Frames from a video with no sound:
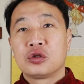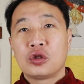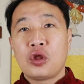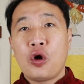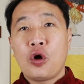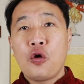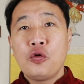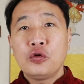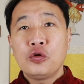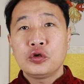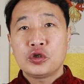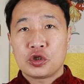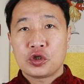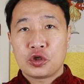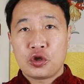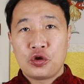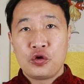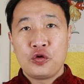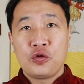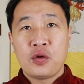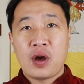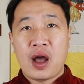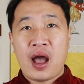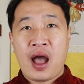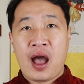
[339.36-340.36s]
Those
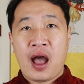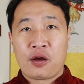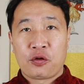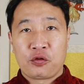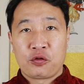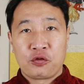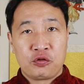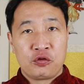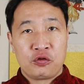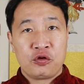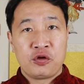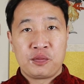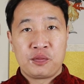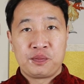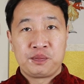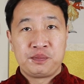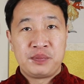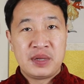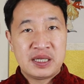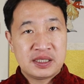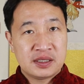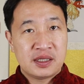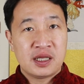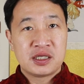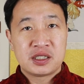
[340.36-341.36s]
two are good
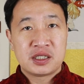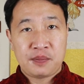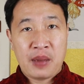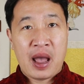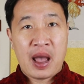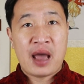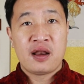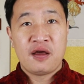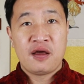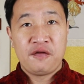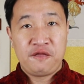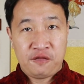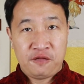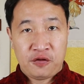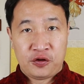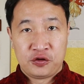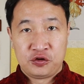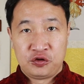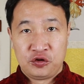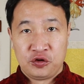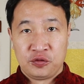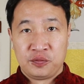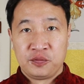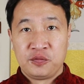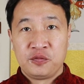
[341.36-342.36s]
business partner for
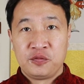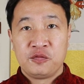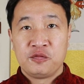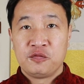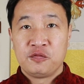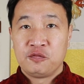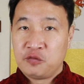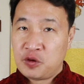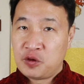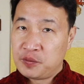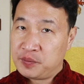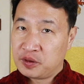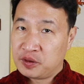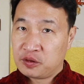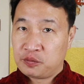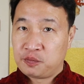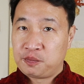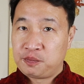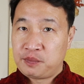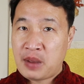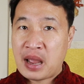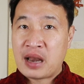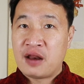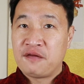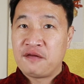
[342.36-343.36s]
you, will be
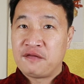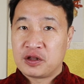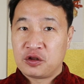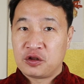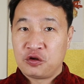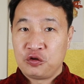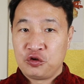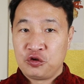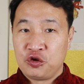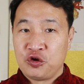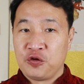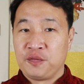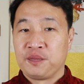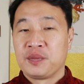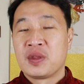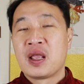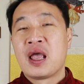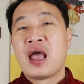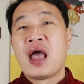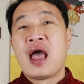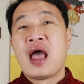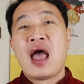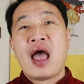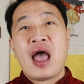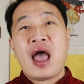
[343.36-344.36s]
benefit to you.
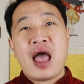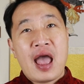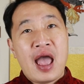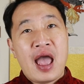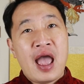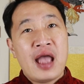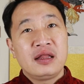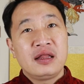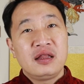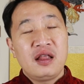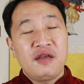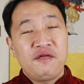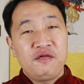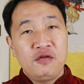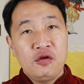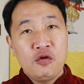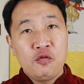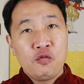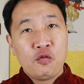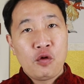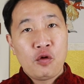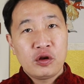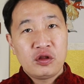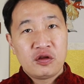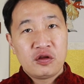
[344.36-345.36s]
And if you
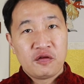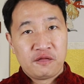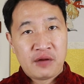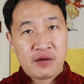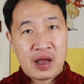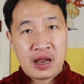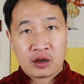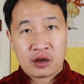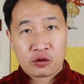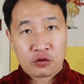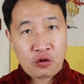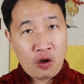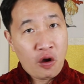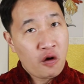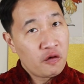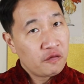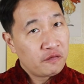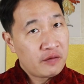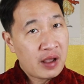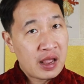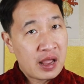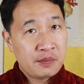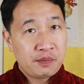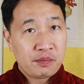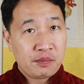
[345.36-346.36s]
want to find a
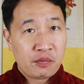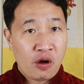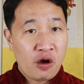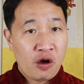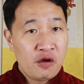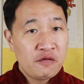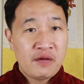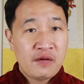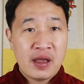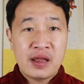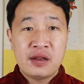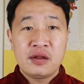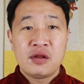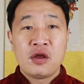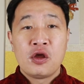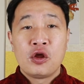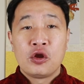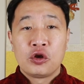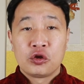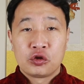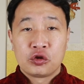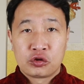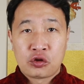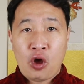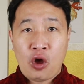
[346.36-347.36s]
girlfriend, boyfriend,
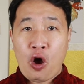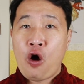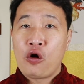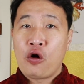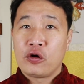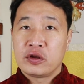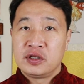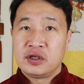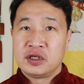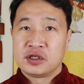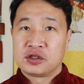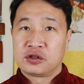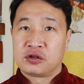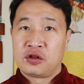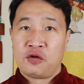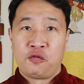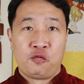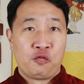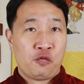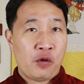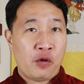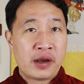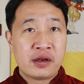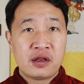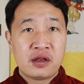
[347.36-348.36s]
dog is the
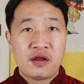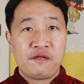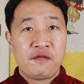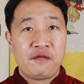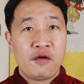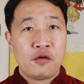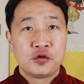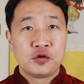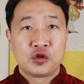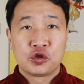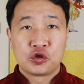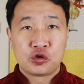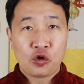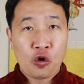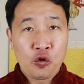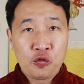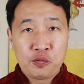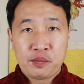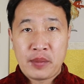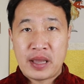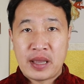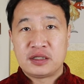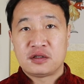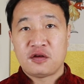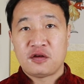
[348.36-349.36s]
wonderful
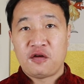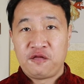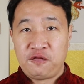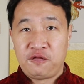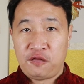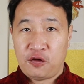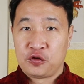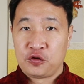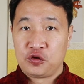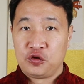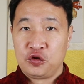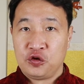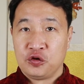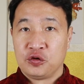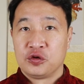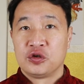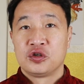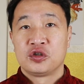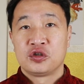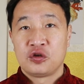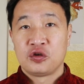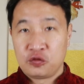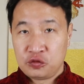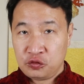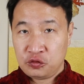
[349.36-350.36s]
soulmate for you.
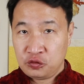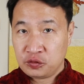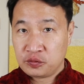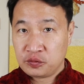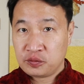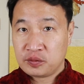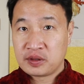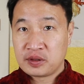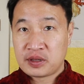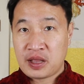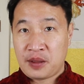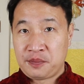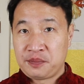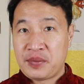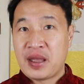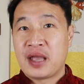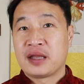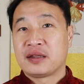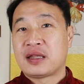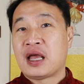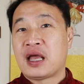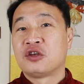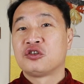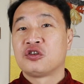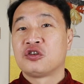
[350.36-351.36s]
So you can pay
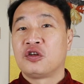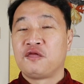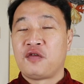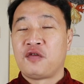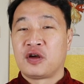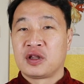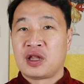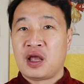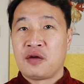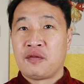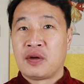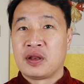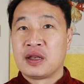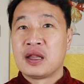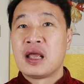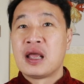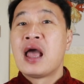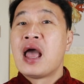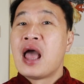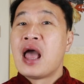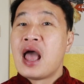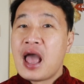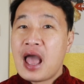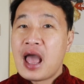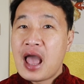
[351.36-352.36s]
attention for that one.
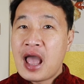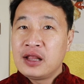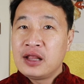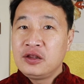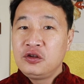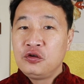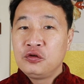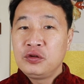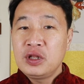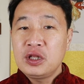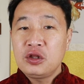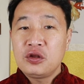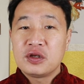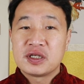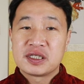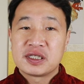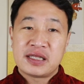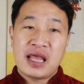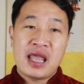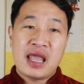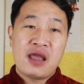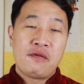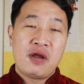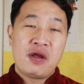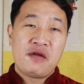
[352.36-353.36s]
And you need to
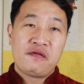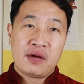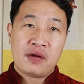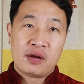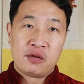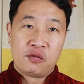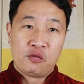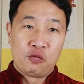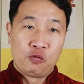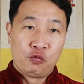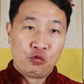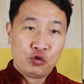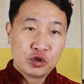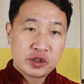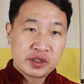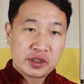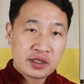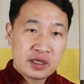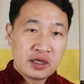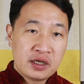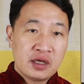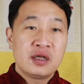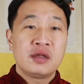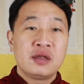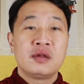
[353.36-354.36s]
stay away from
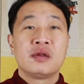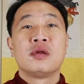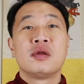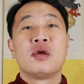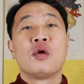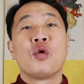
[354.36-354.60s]
rooster,